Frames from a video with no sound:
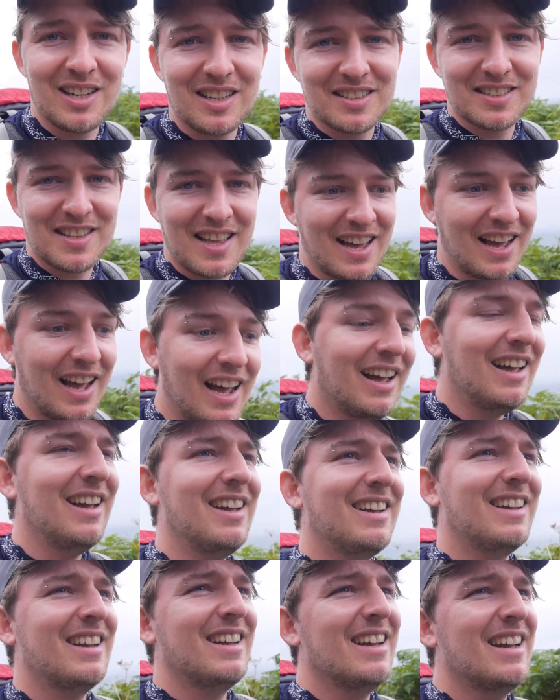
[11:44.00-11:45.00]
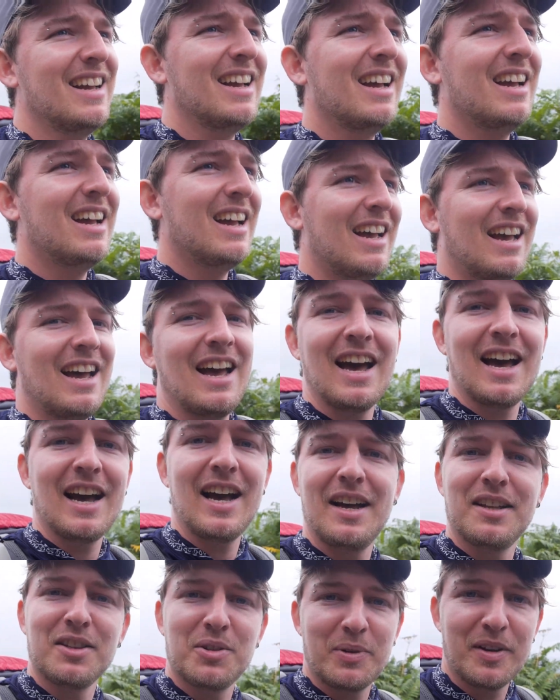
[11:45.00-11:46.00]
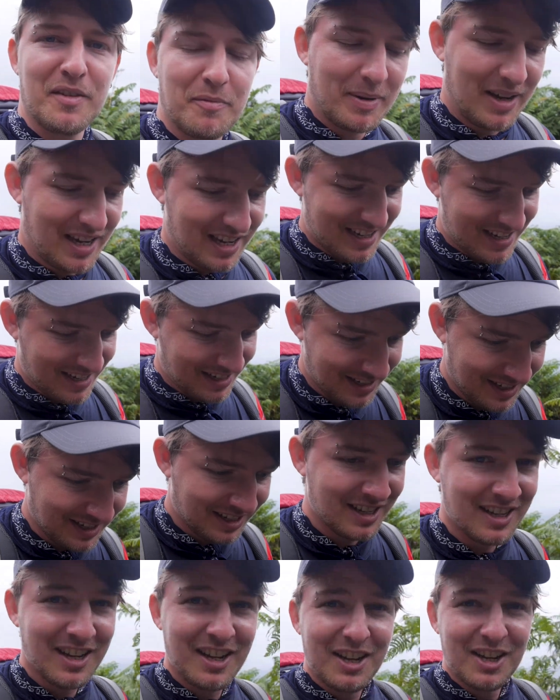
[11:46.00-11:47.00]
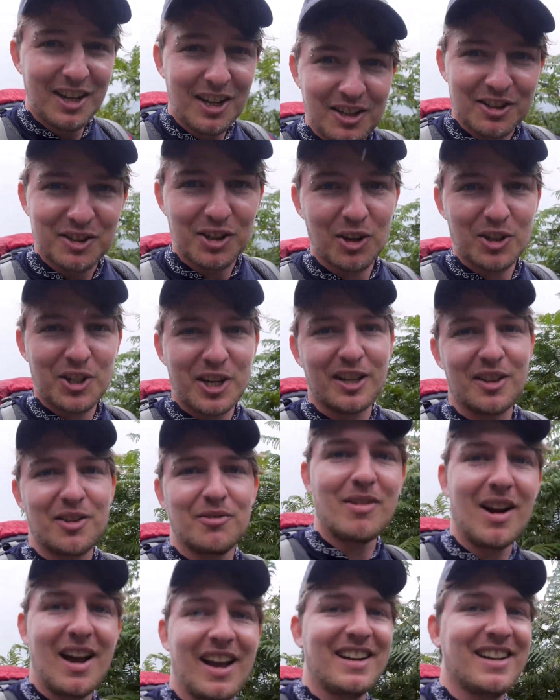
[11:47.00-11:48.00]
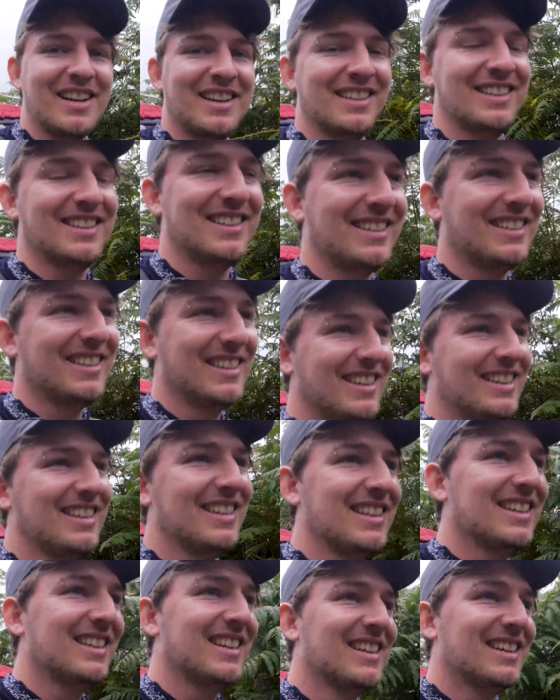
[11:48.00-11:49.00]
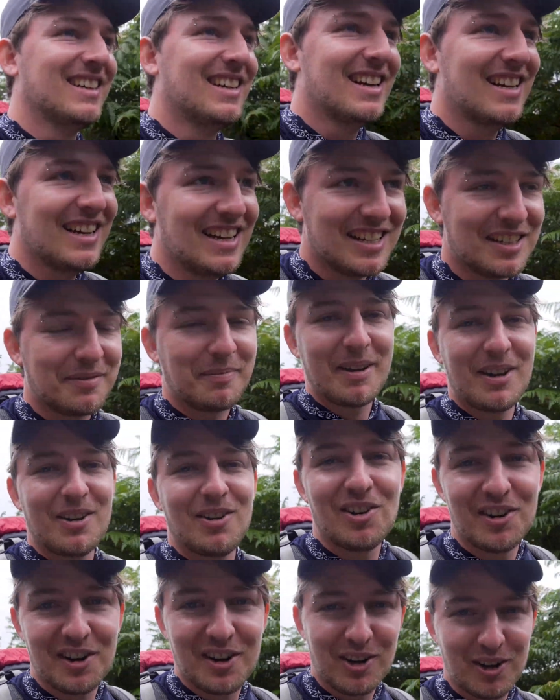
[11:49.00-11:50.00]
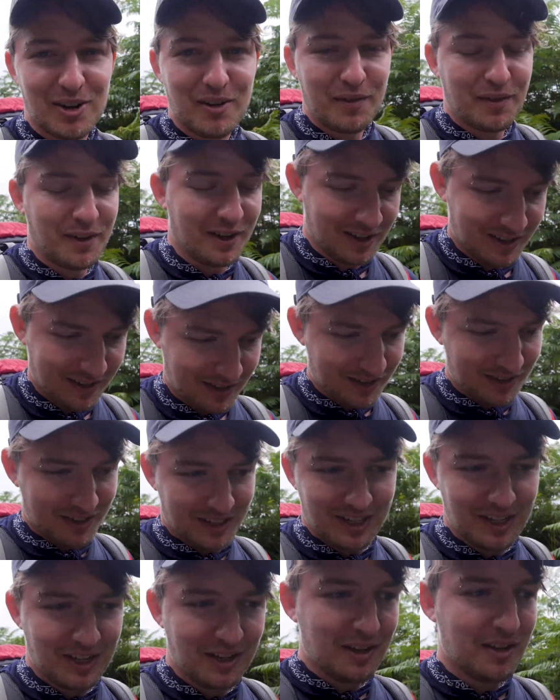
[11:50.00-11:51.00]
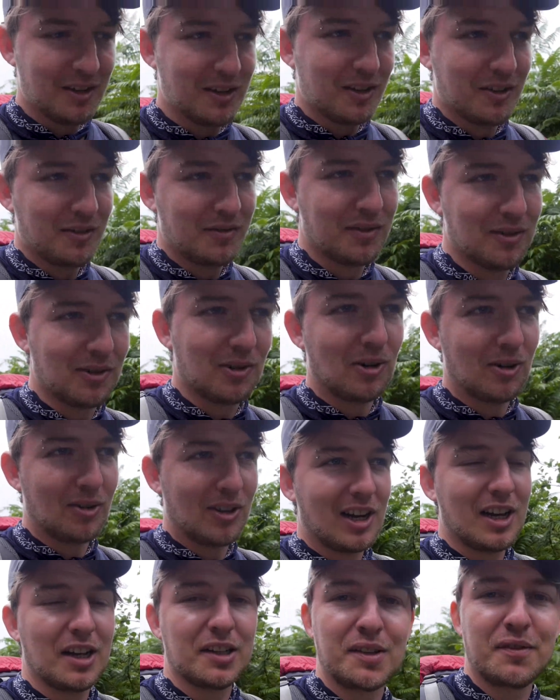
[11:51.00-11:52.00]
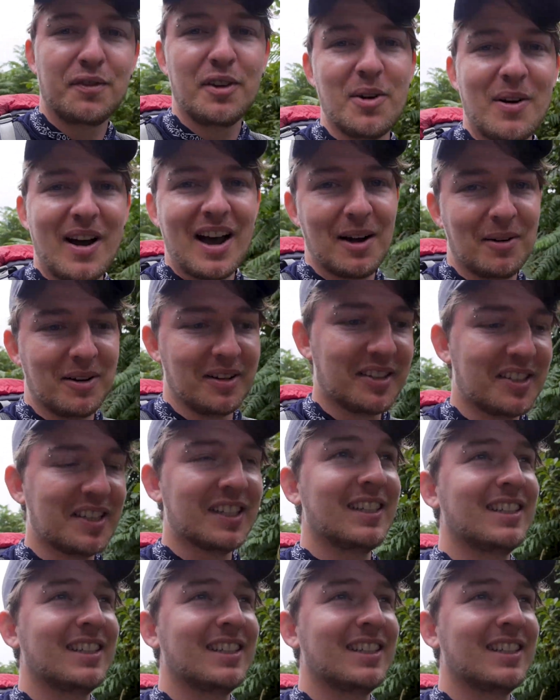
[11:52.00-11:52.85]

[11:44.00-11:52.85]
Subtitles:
us there, and we've been dodging the rain. It's been on and off for the last few hours,